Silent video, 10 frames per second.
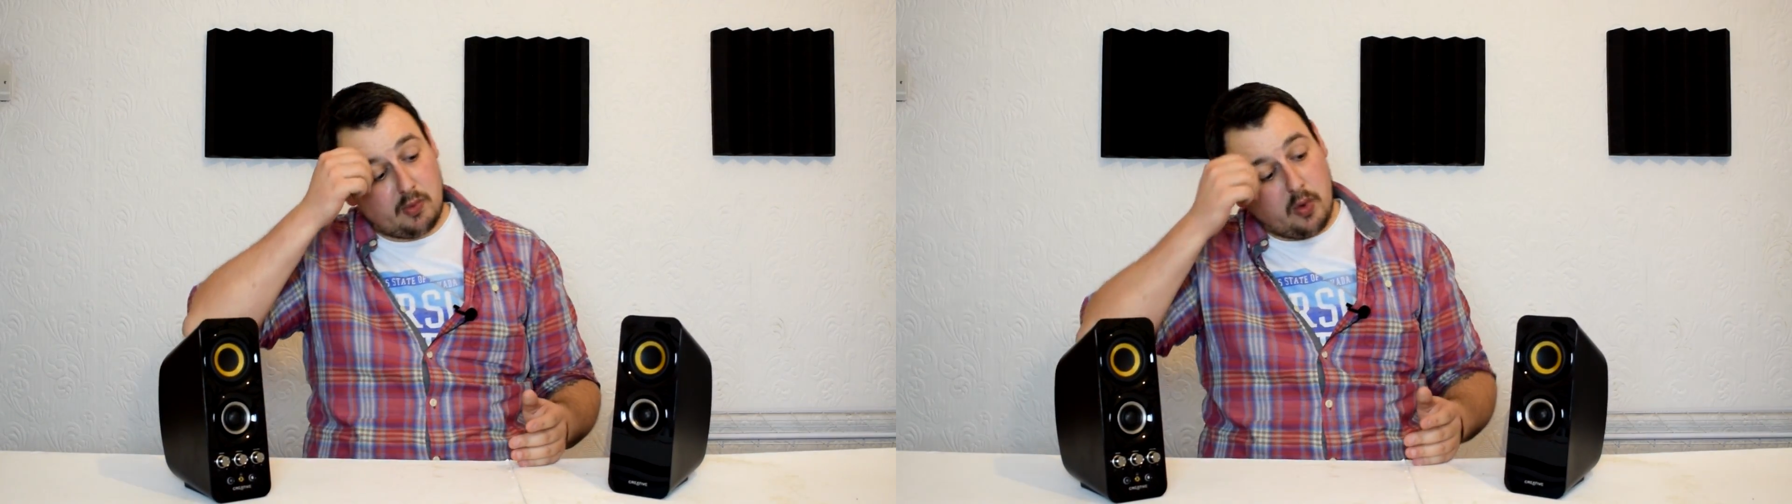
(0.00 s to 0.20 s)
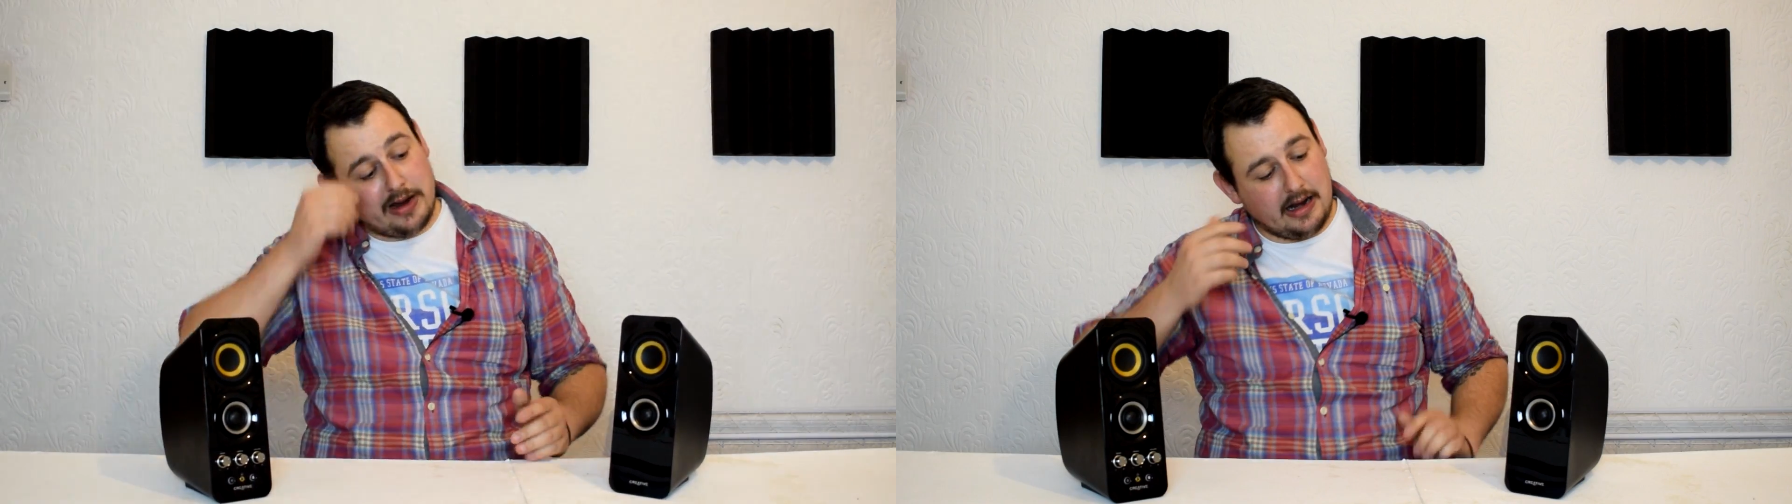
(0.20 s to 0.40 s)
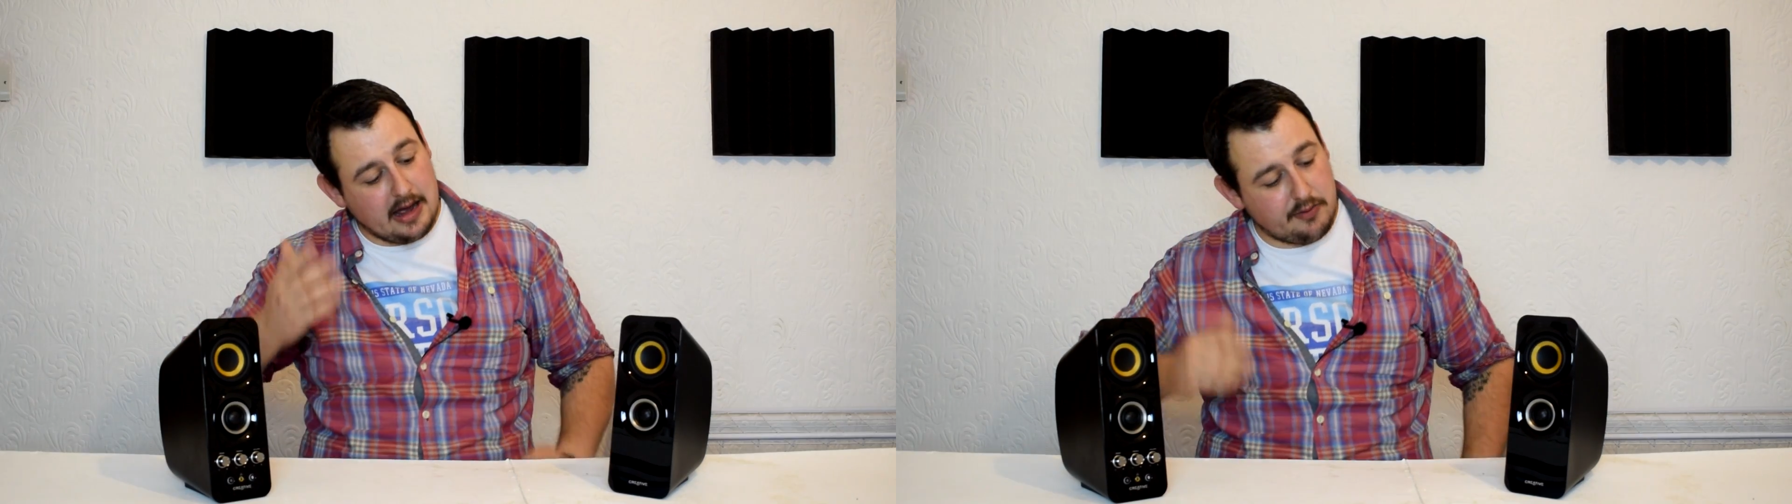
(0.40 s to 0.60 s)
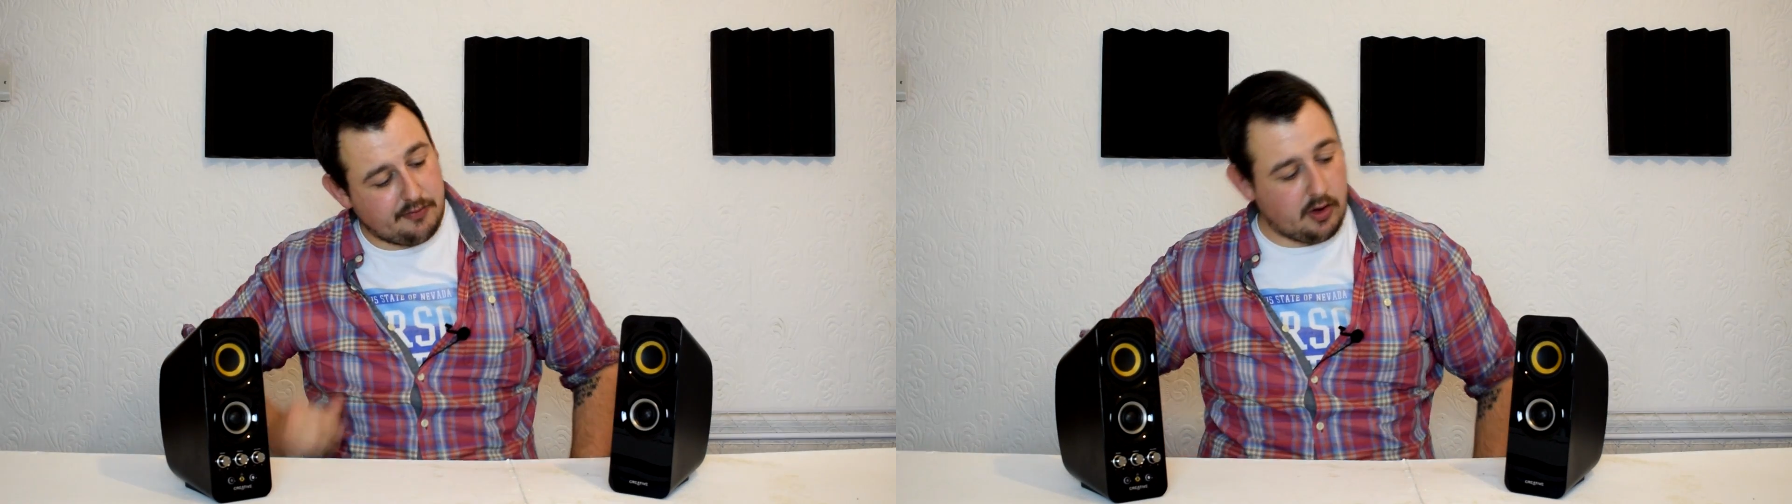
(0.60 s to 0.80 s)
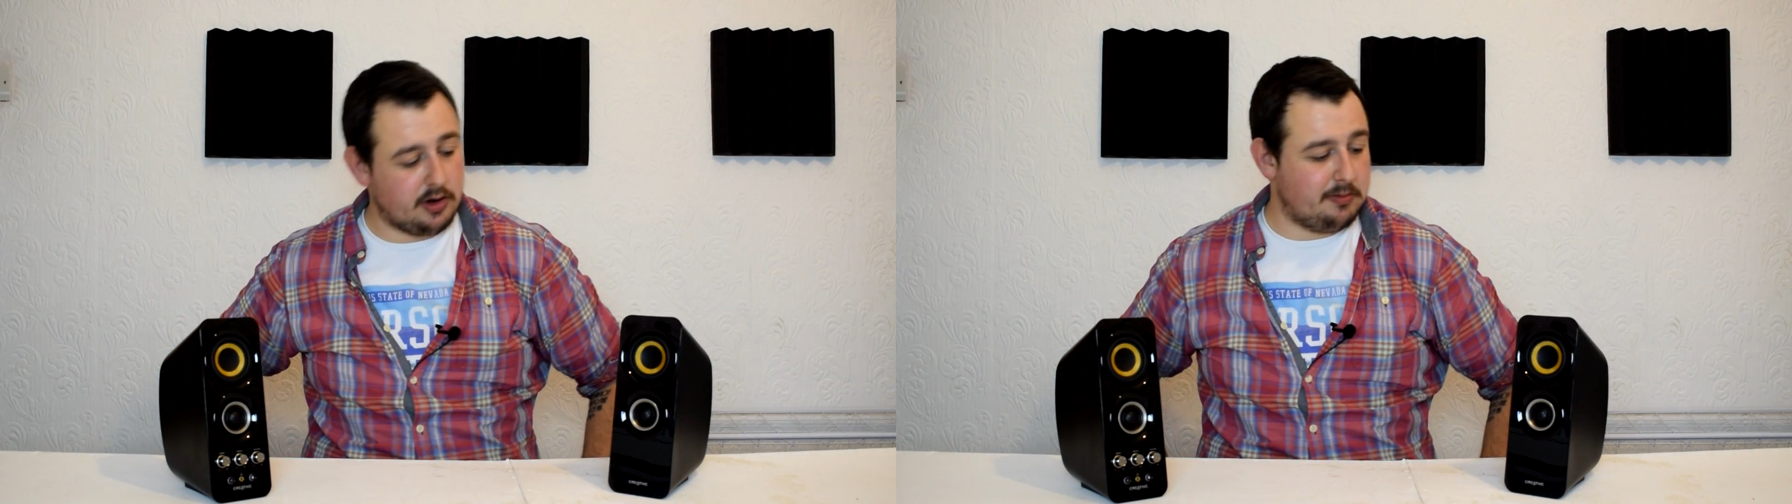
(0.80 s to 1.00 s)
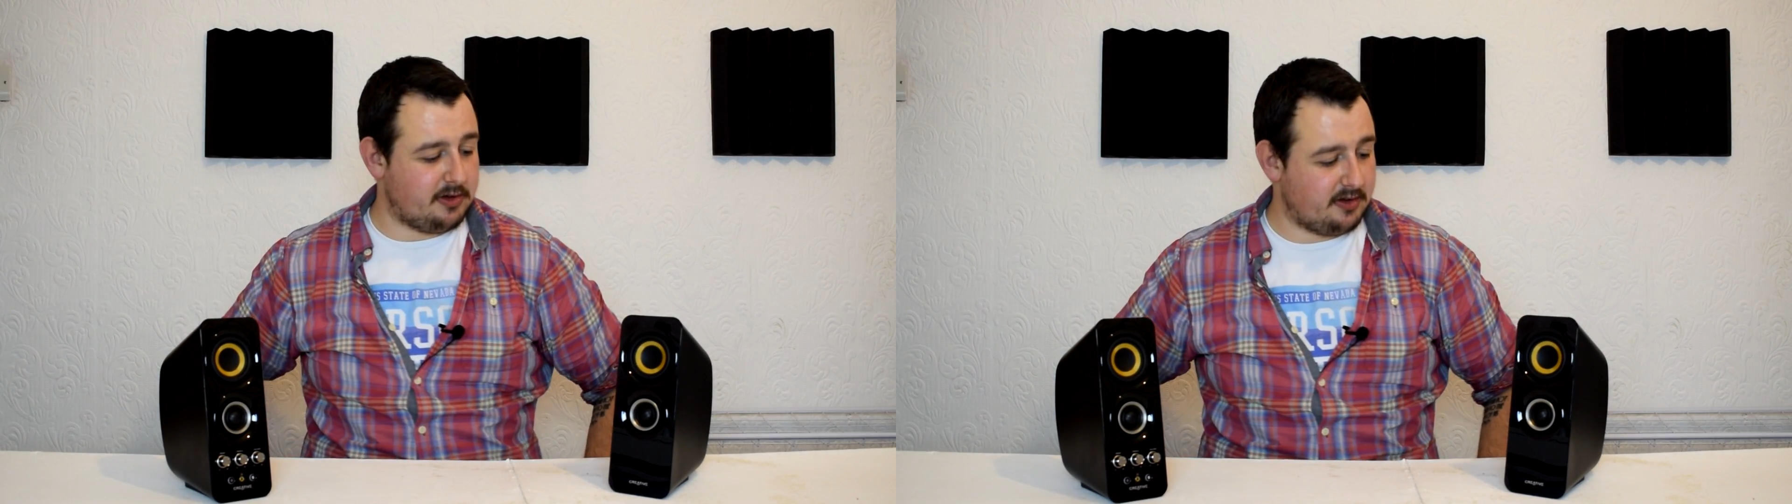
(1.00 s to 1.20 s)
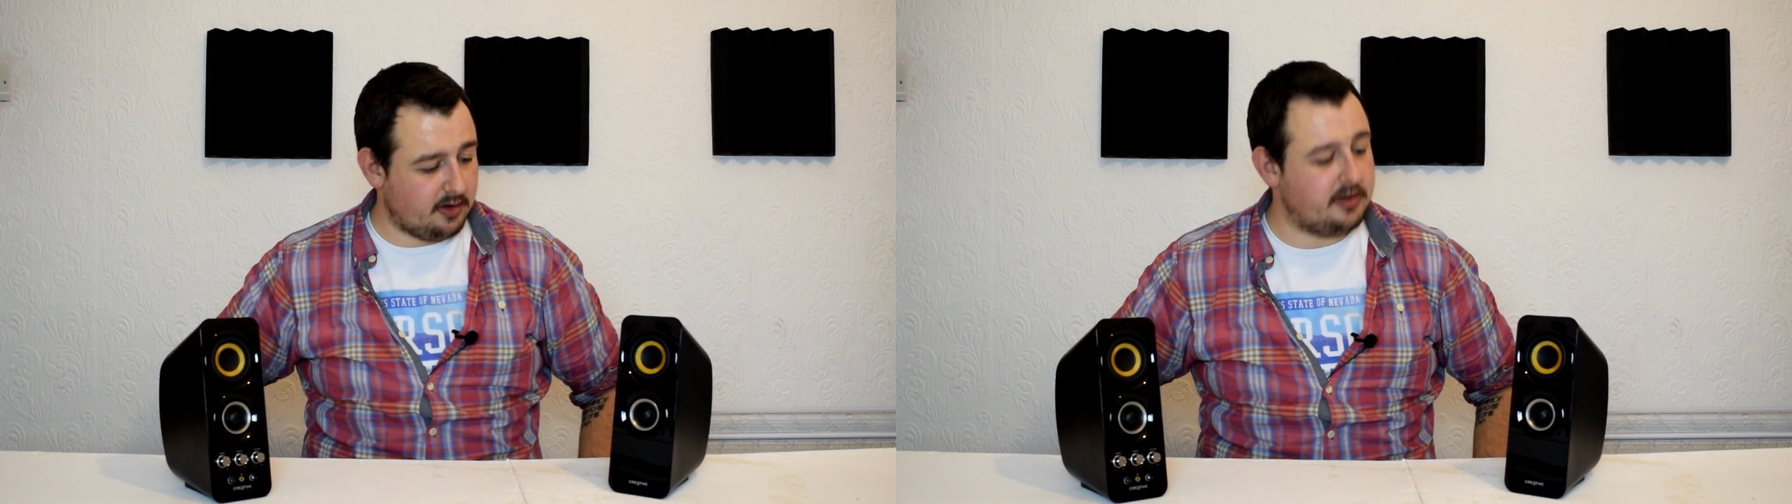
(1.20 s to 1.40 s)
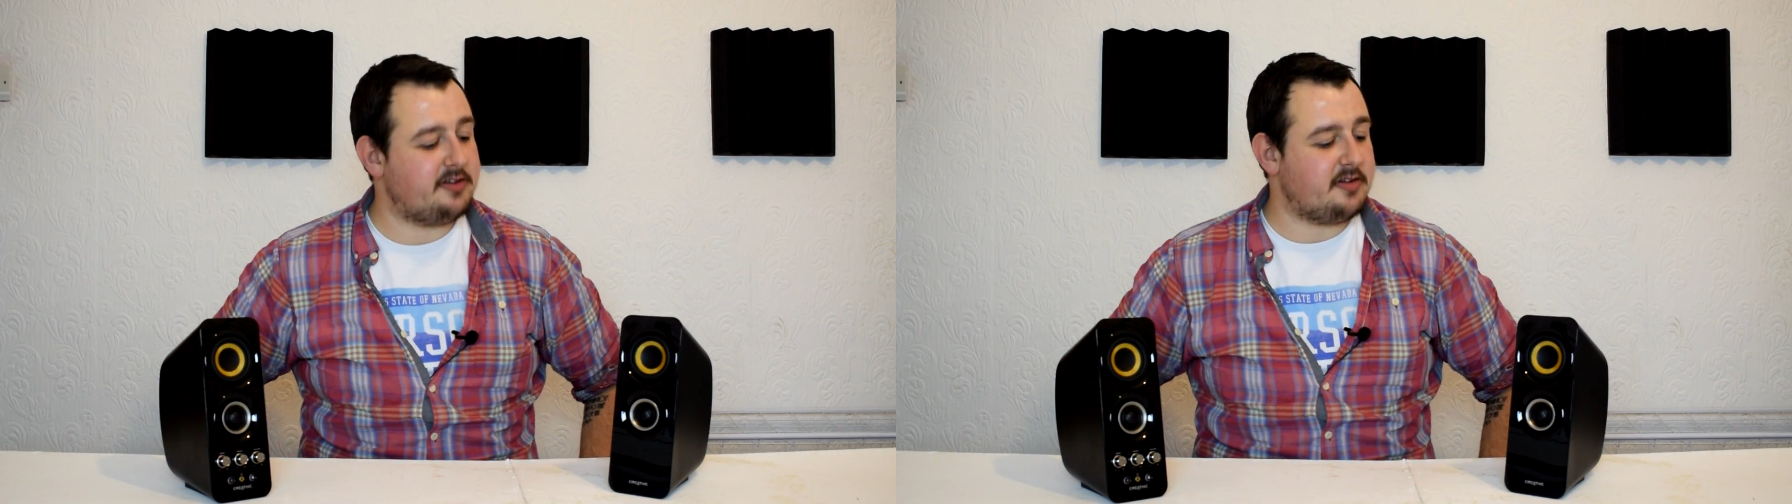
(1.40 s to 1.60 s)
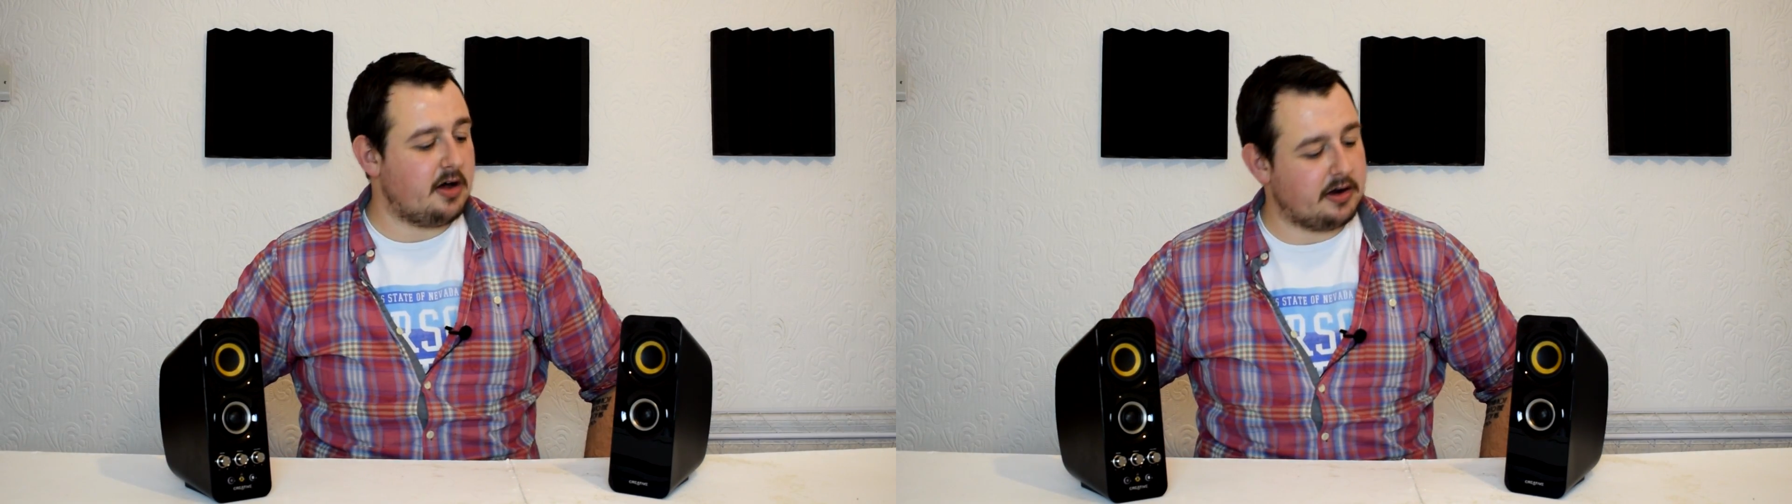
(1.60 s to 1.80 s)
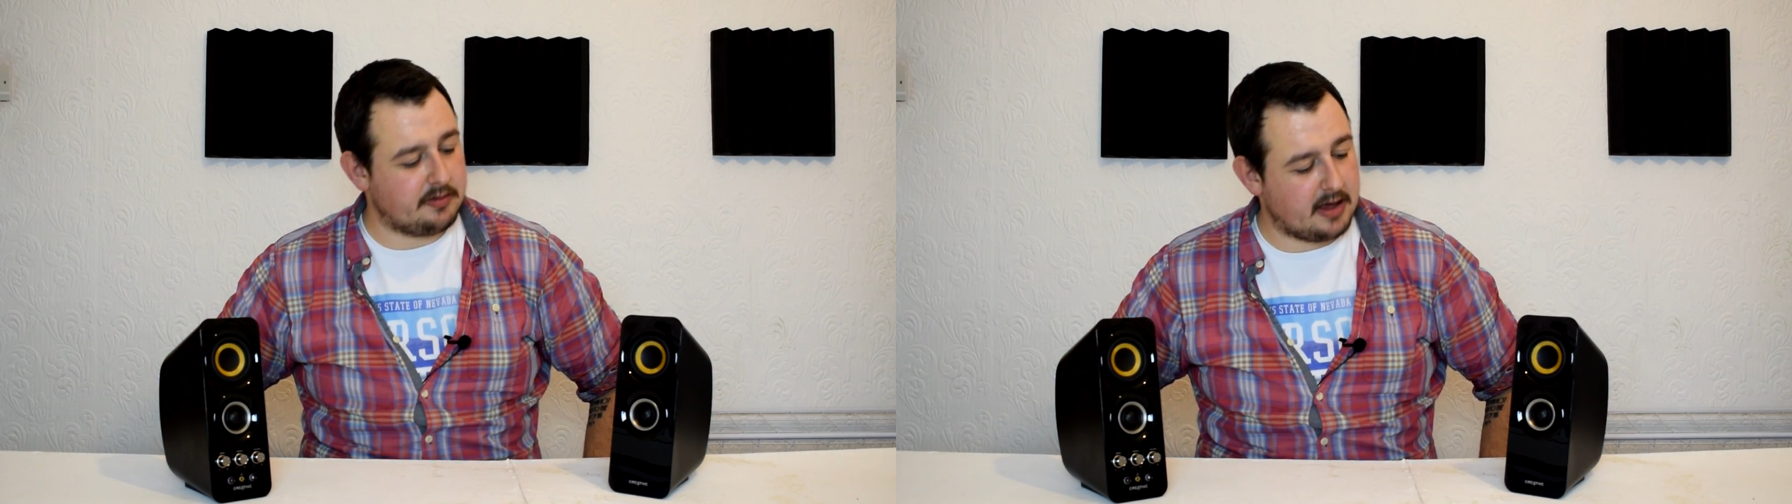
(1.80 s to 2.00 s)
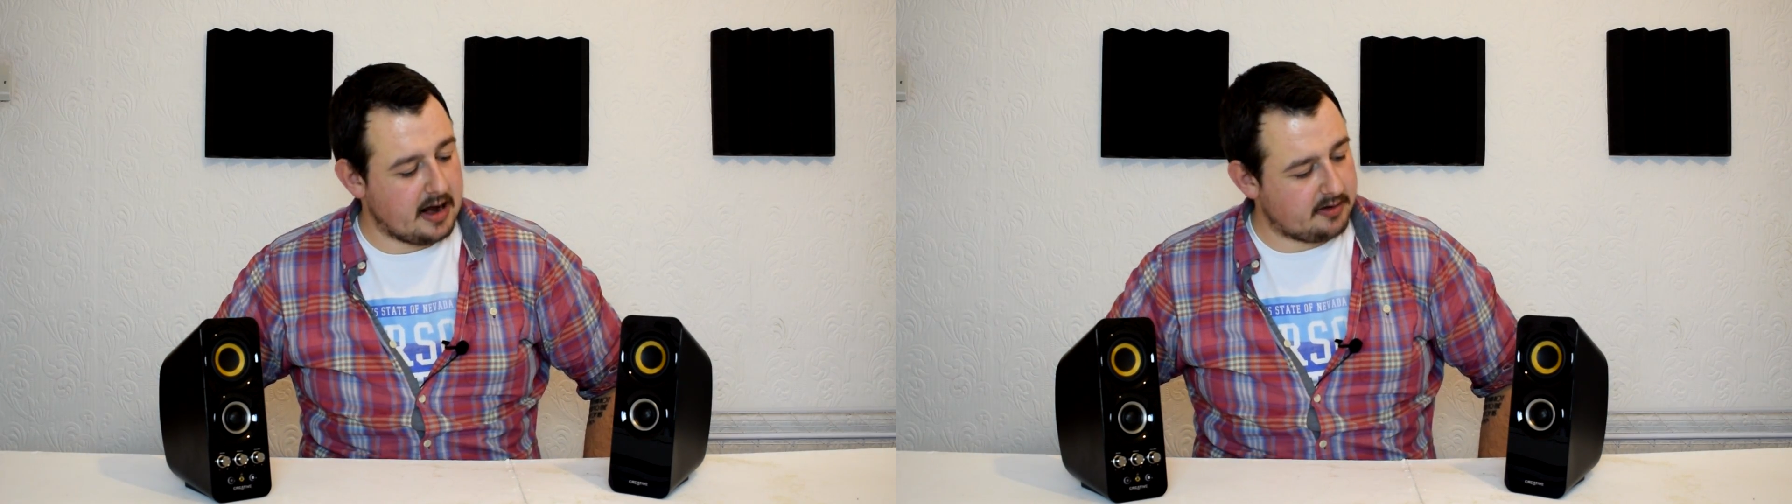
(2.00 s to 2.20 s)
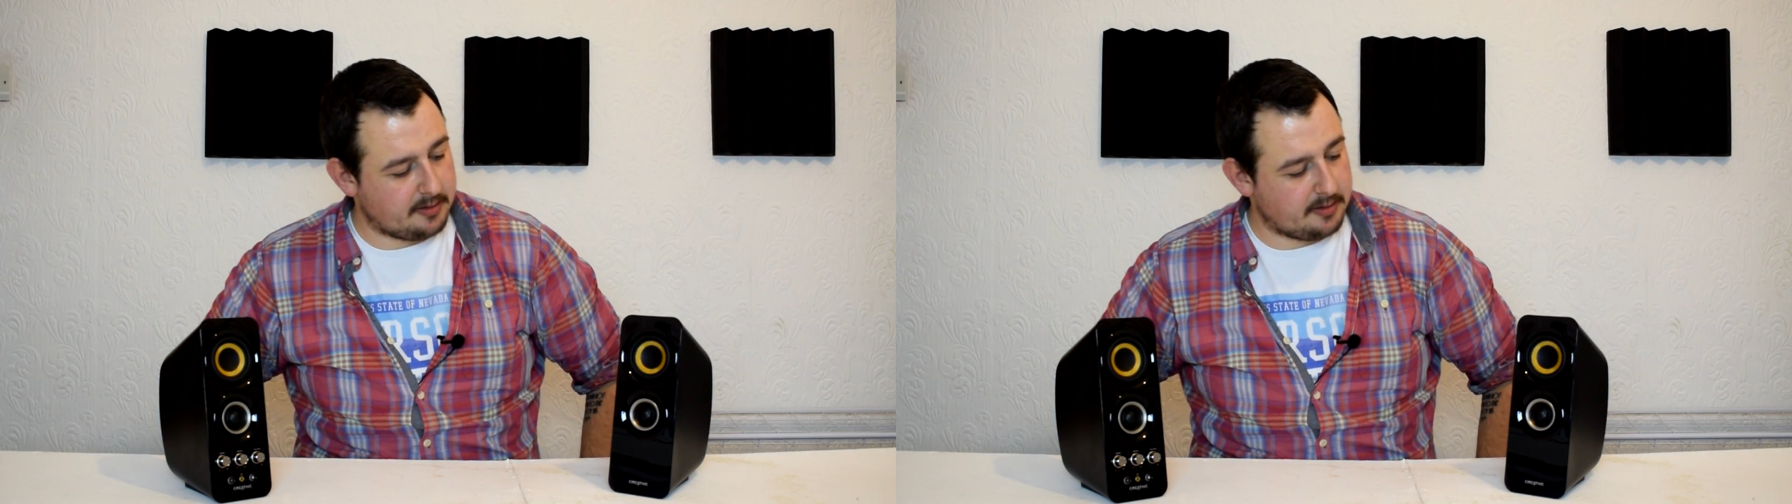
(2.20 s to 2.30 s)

quite loud volumes until they started getting